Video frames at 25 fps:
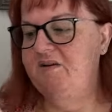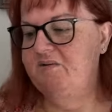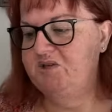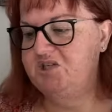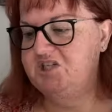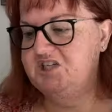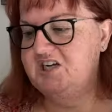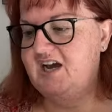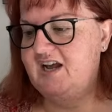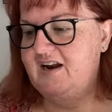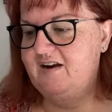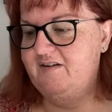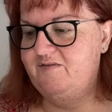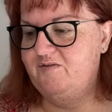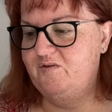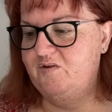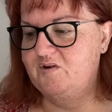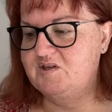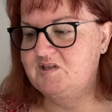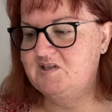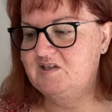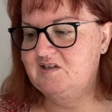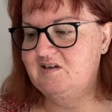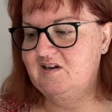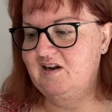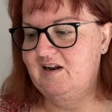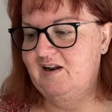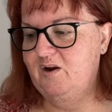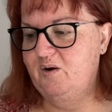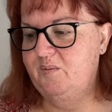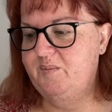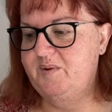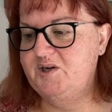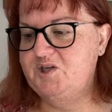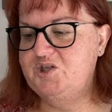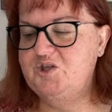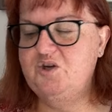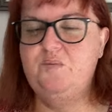was charted for a little
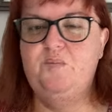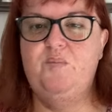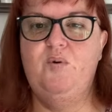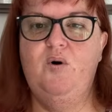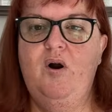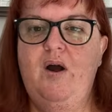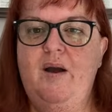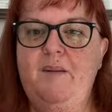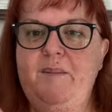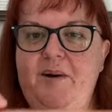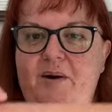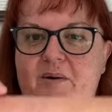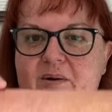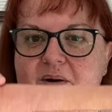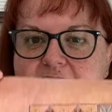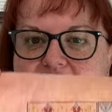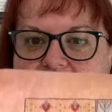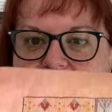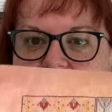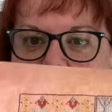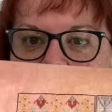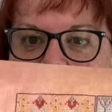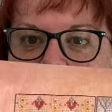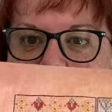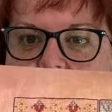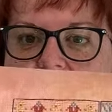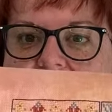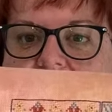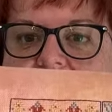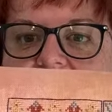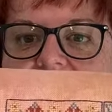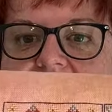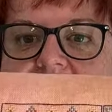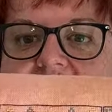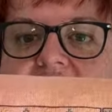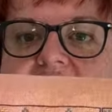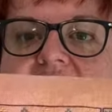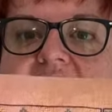bit too primary for my
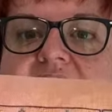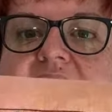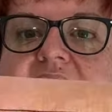palette.